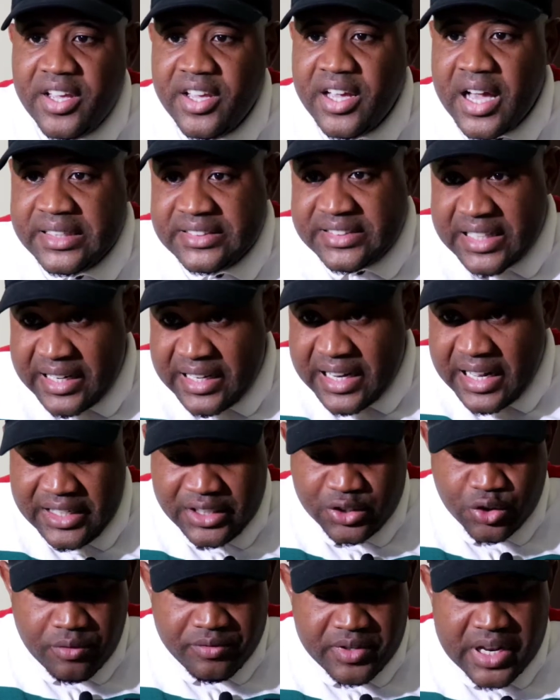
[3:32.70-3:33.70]
he has that
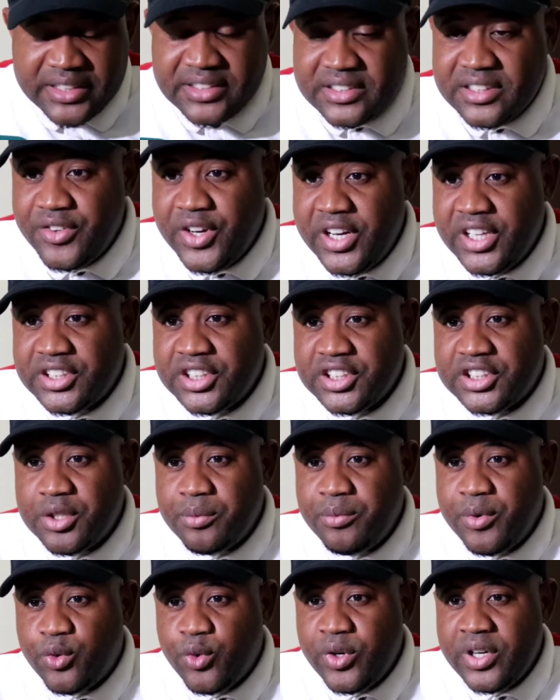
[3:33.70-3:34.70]
knowledge of that
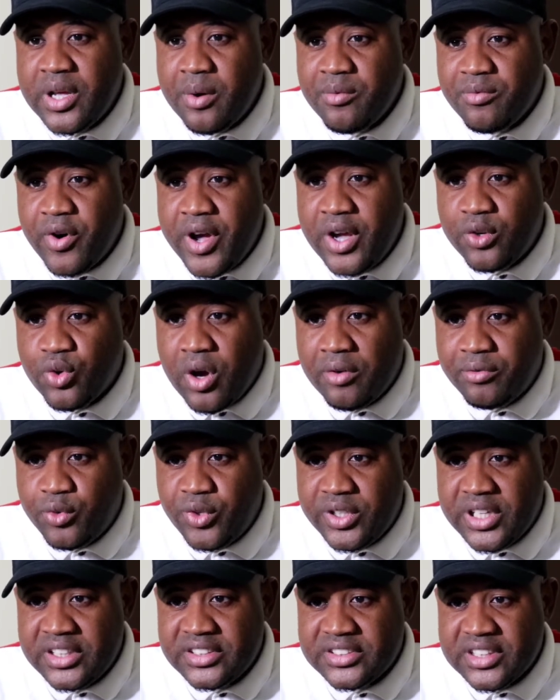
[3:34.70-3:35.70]
relationship between them for her to have
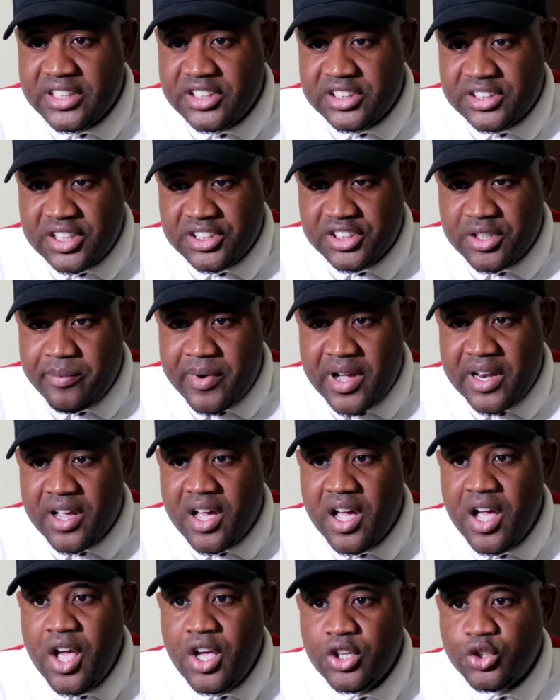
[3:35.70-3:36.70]
tweeted in such such a
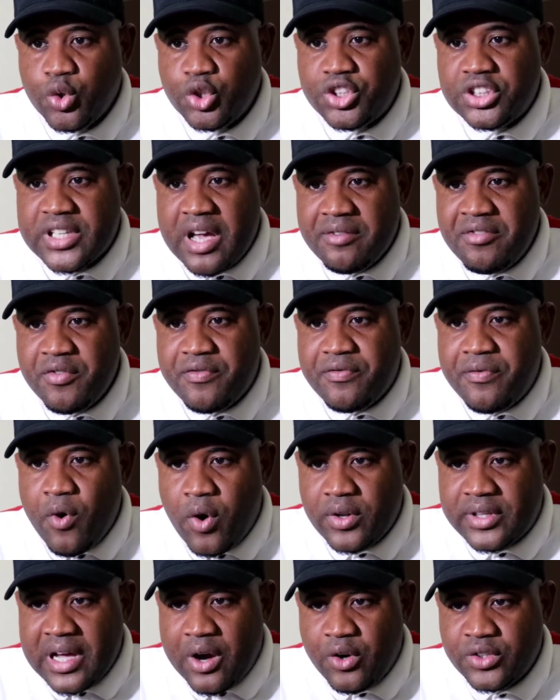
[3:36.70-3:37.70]
manner. So she's having
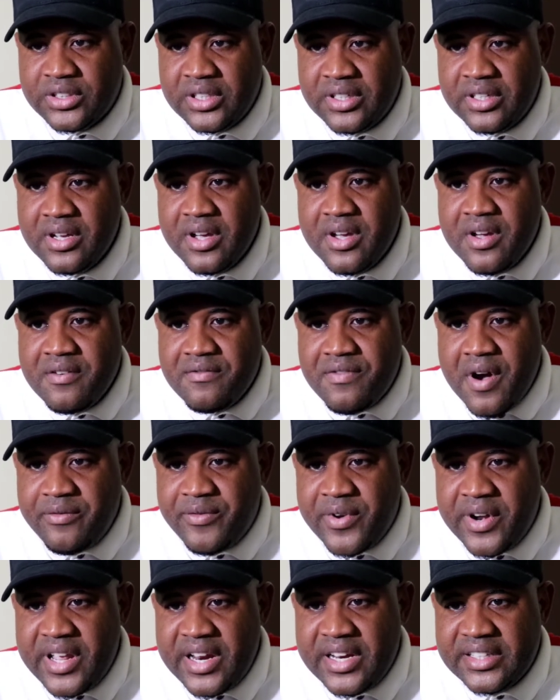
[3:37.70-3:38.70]

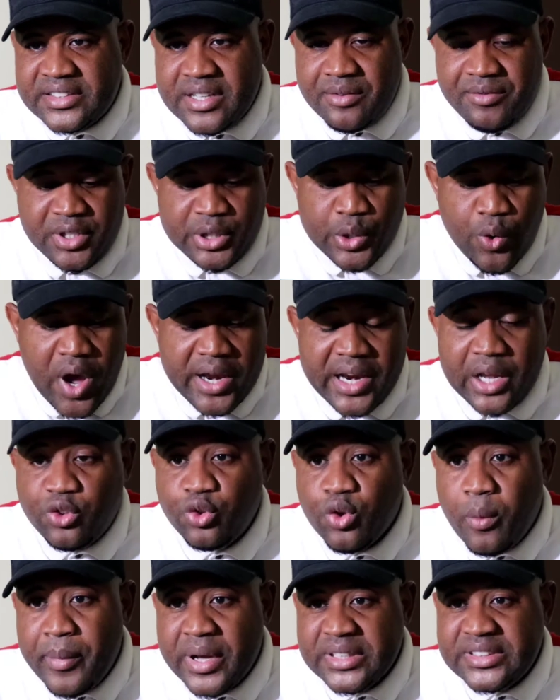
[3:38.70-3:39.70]
4,571 at
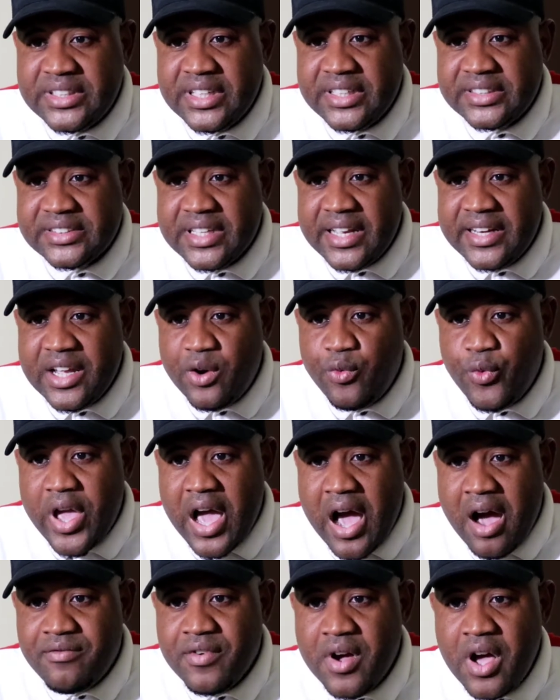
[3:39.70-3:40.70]
number six, and then we
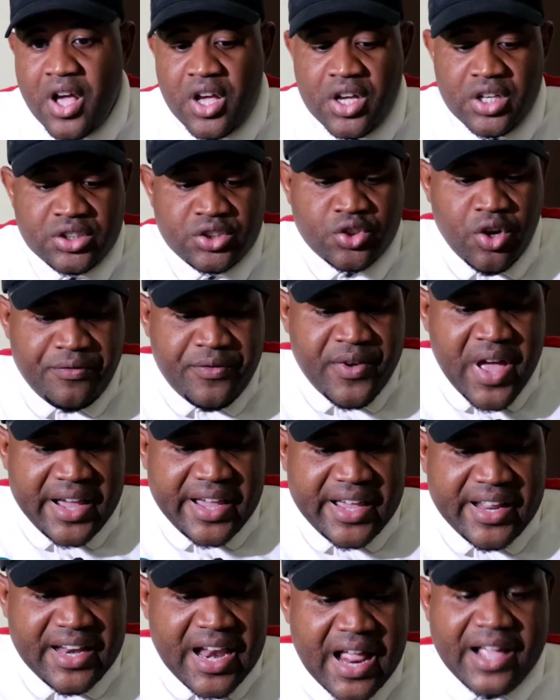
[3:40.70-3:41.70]
have Sofia
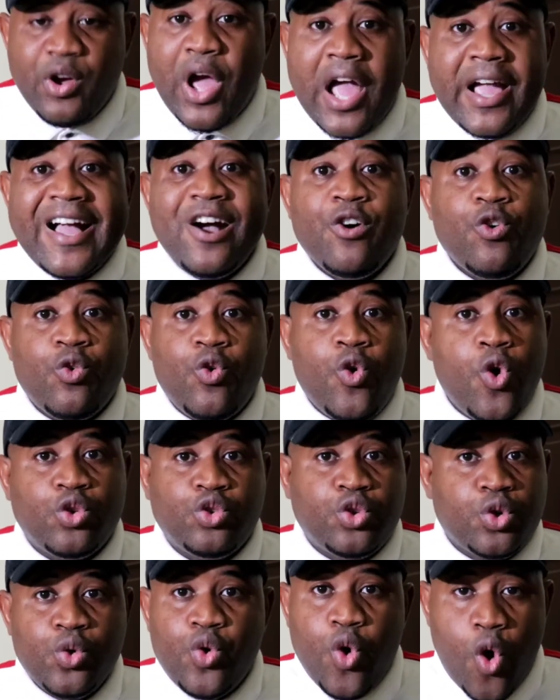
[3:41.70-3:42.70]
Kenin. I, I can't go
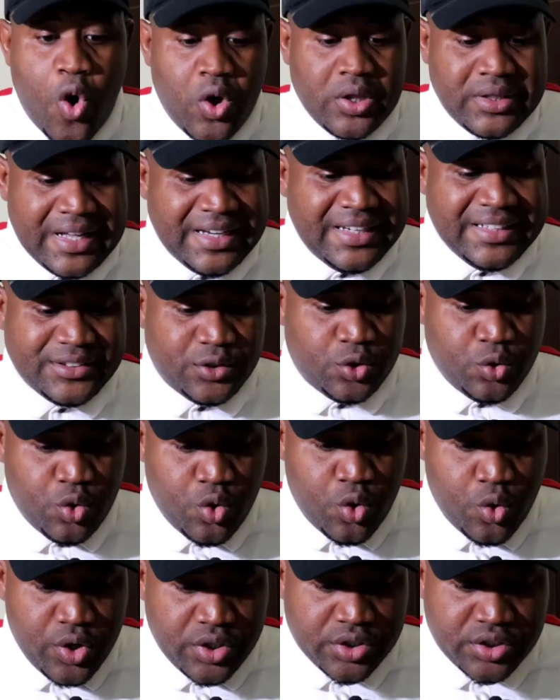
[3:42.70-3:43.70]
through all the list. You
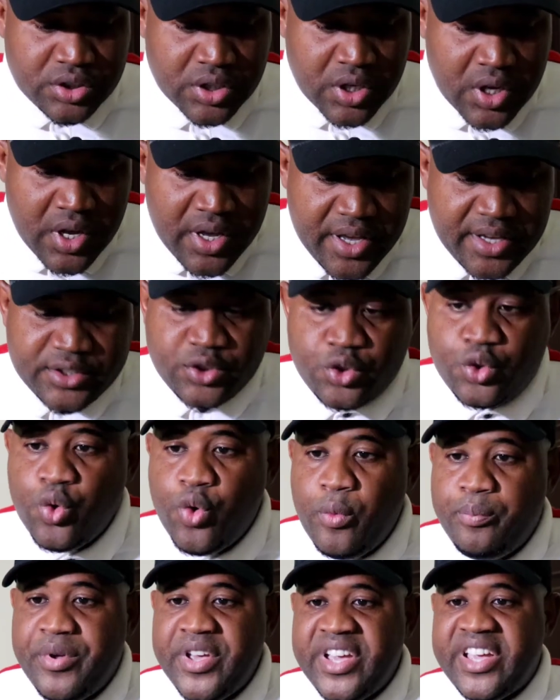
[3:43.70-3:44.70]
know, it's, it's
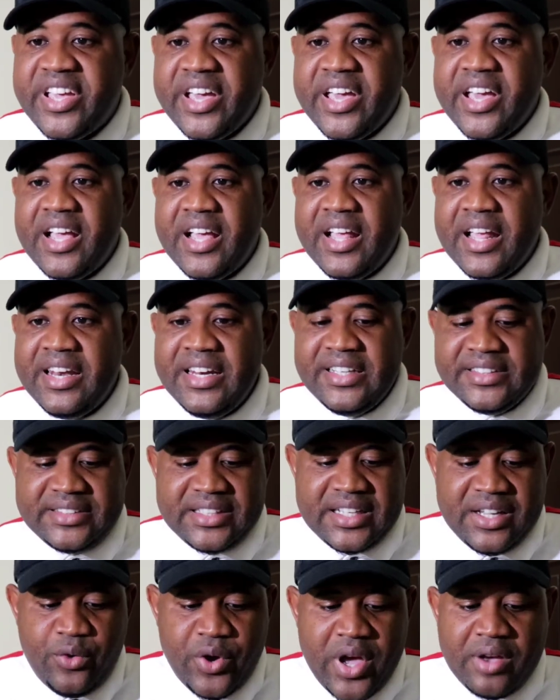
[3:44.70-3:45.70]
too big uh, a list.
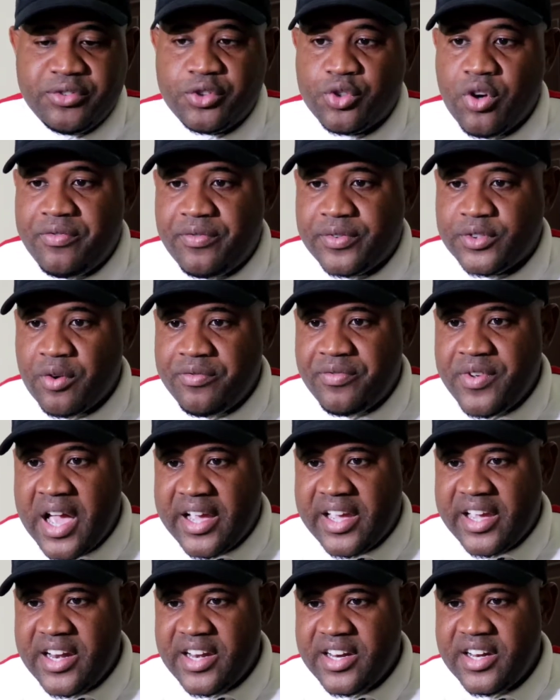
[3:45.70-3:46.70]
Uh, you have Sof Sofia
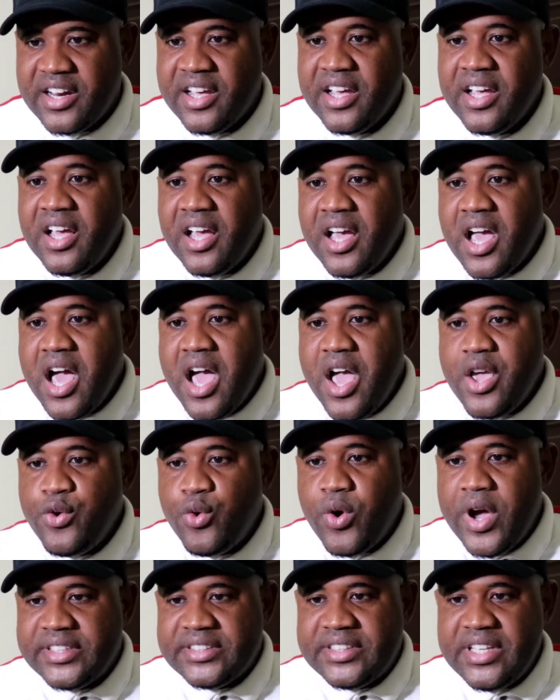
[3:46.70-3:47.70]
Kenin, uh,
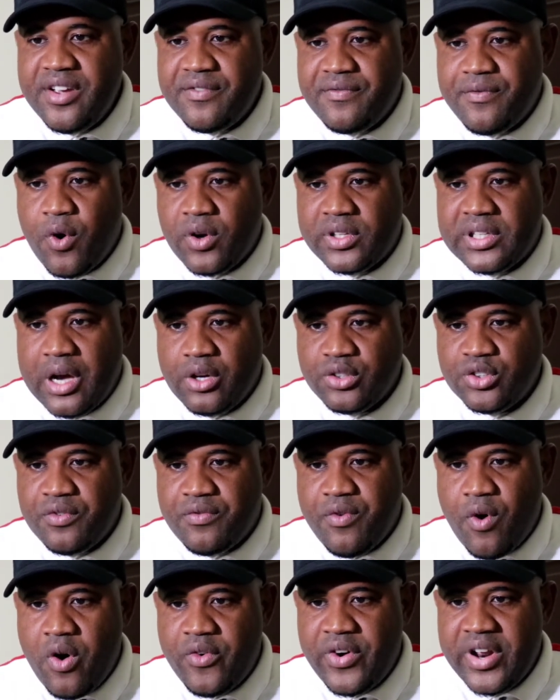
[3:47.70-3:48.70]
USA,
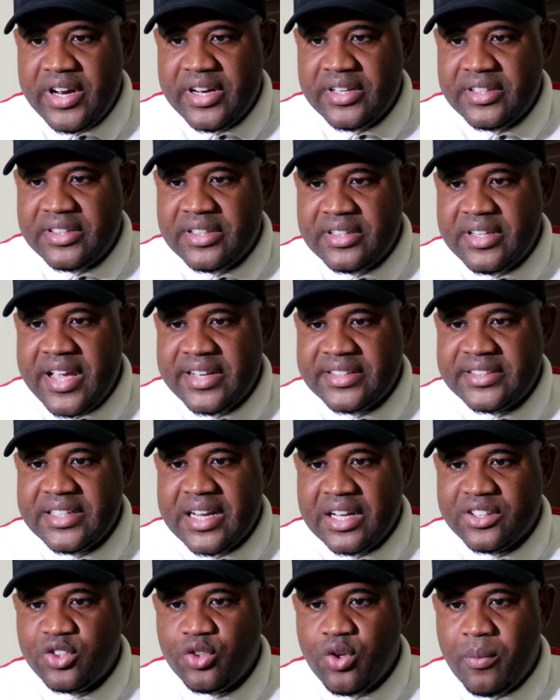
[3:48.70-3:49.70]
4,413
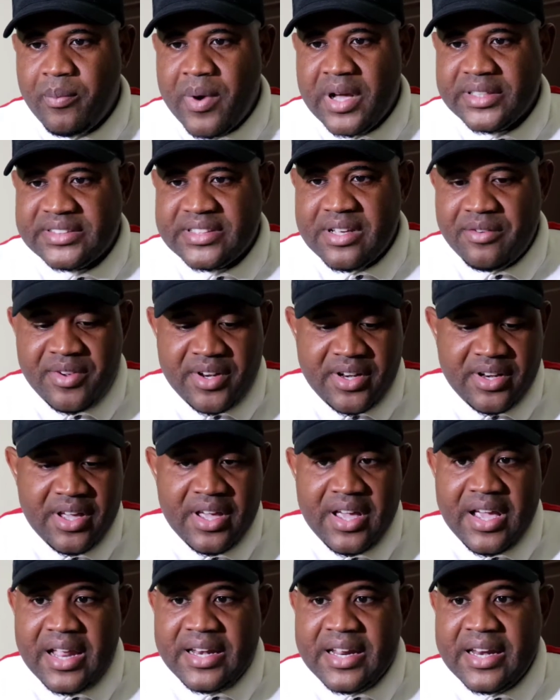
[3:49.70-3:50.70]
at number seven.
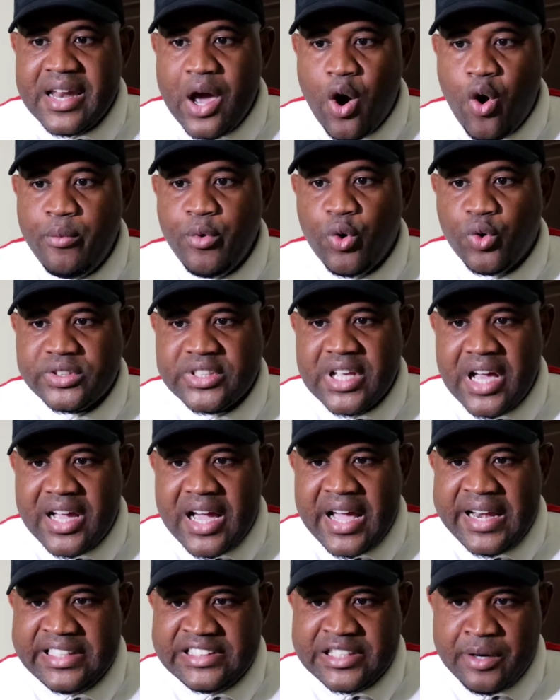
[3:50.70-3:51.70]
And then Naomi
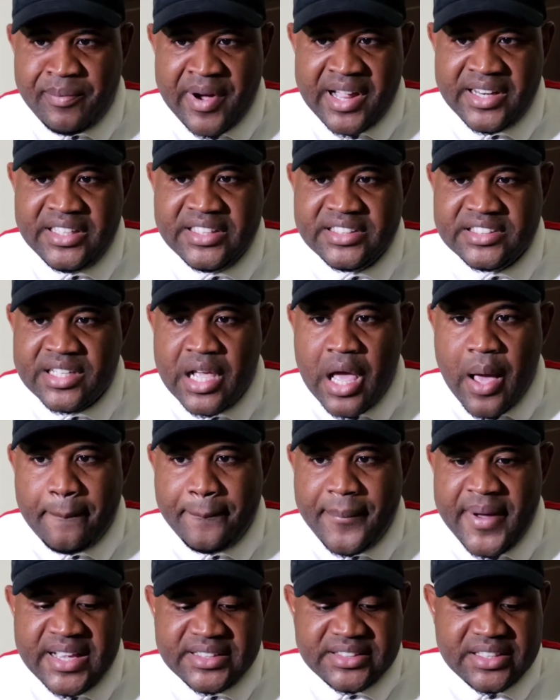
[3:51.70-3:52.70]
Osaka, the Japanese,
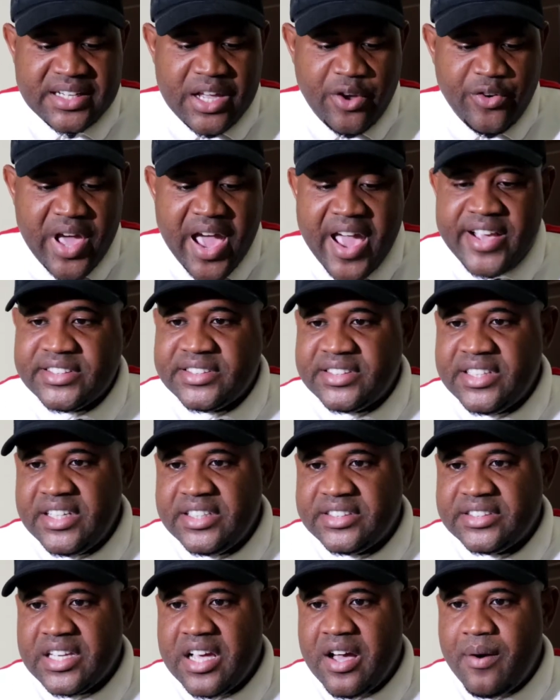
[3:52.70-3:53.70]
based in the United
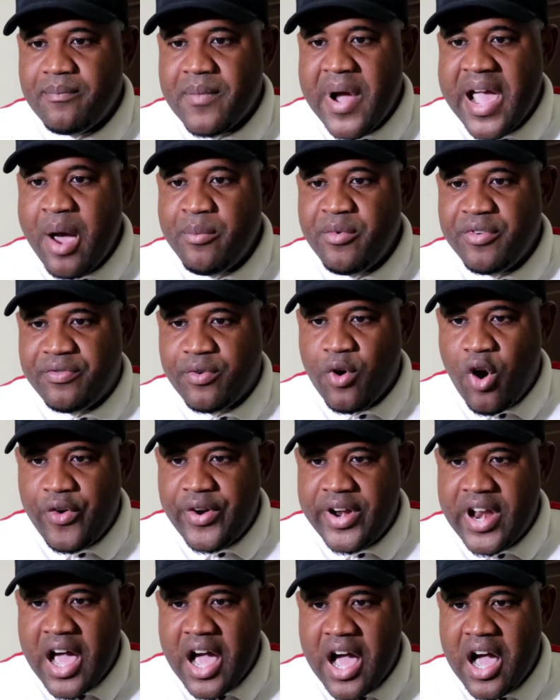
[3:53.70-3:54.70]
States, uh, Miami,
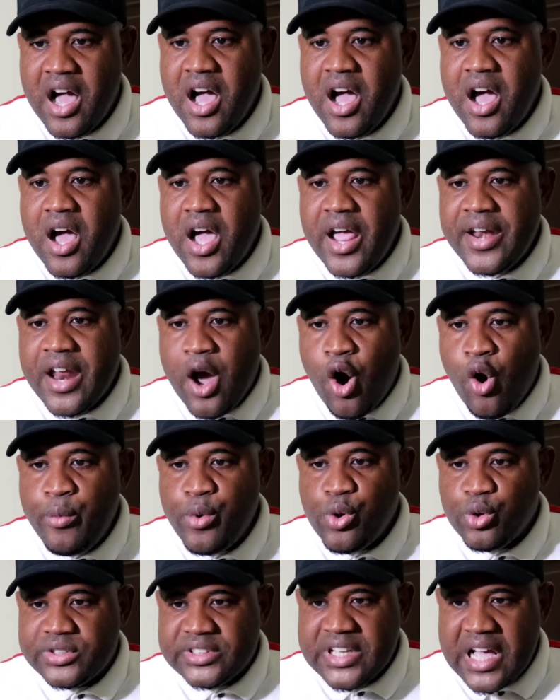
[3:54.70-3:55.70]
Florida.
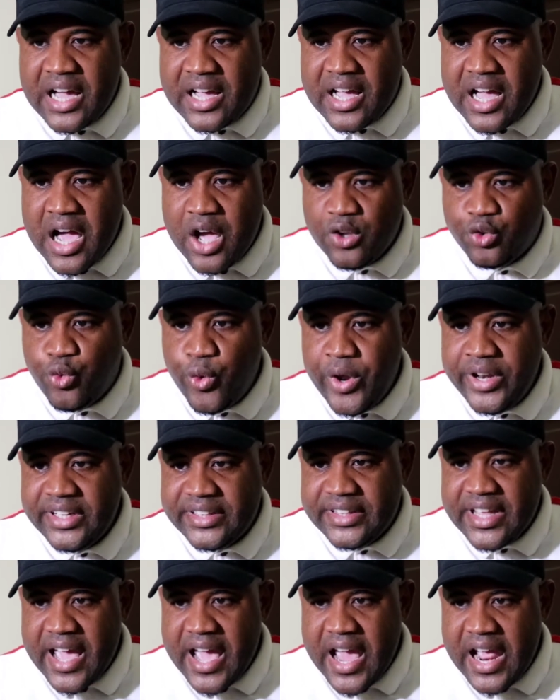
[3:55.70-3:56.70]
Naomi Osaka,
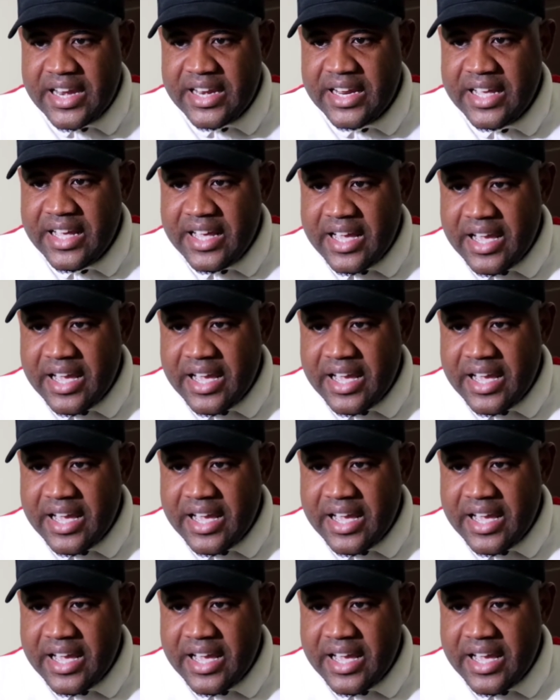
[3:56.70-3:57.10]
23rd.